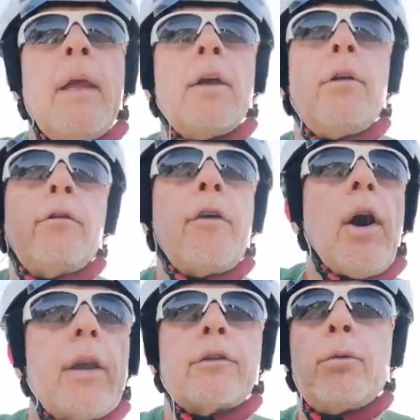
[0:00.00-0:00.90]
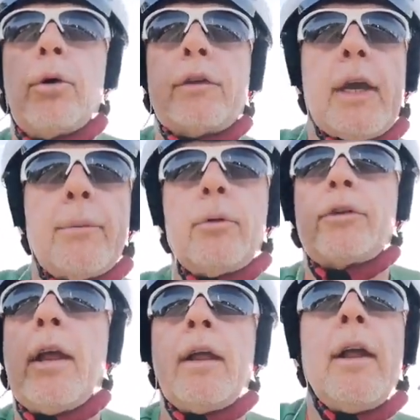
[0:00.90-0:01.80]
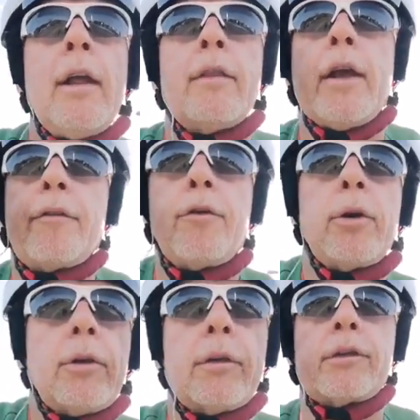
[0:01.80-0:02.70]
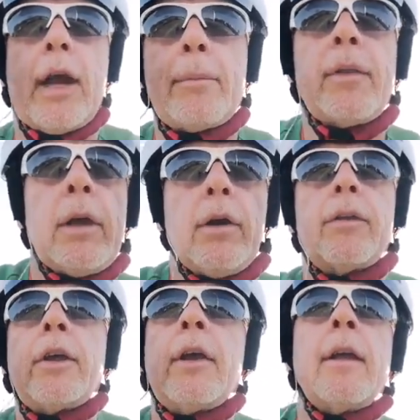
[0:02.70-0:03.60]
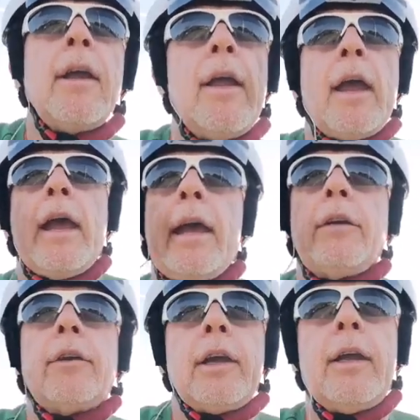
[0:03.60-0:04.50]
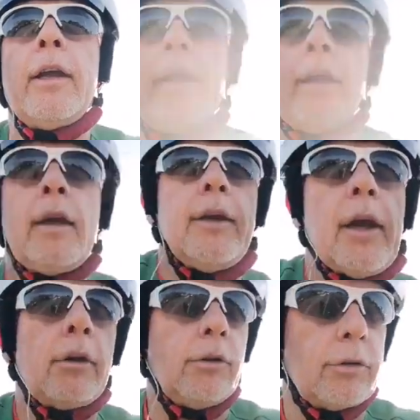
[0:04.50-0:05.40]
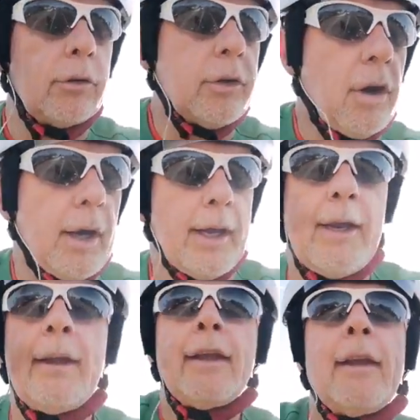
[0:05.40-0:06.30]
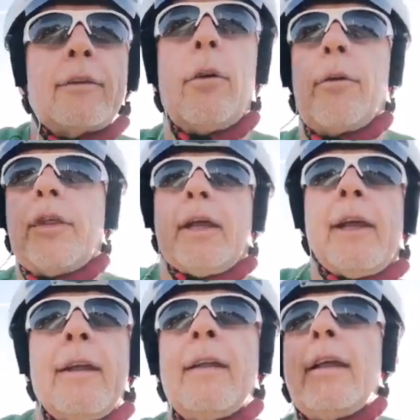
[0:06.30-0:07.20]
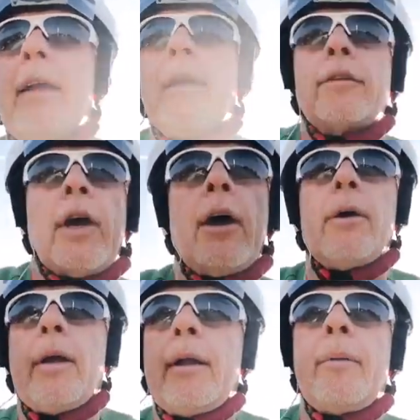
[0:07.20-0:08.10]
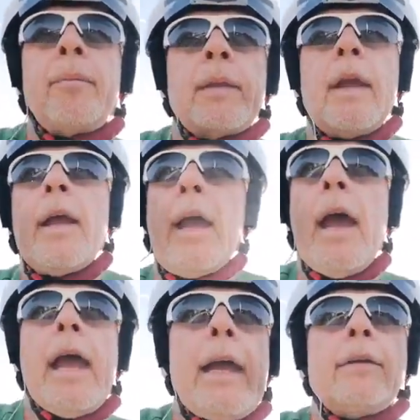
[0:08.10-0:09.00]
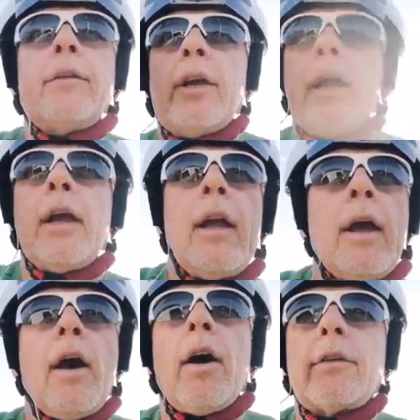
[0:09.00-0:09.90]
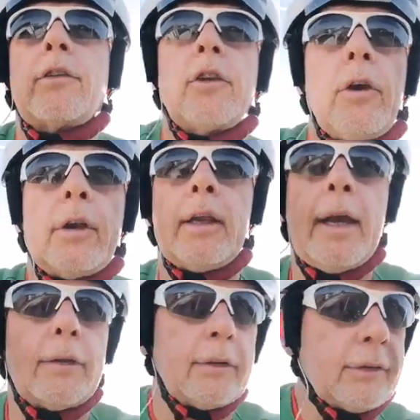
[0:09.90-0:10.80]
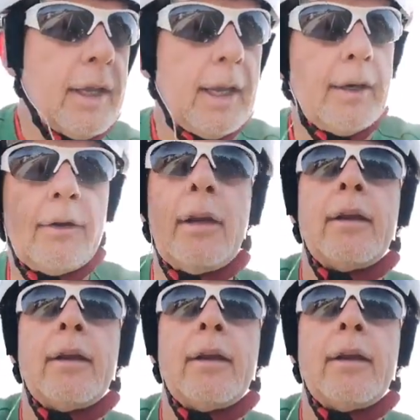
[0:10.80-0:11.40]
you're violent towards the animals, therefore you're the scum of the earth, and, you know, you should die, sort of thing. So, and I certainly understand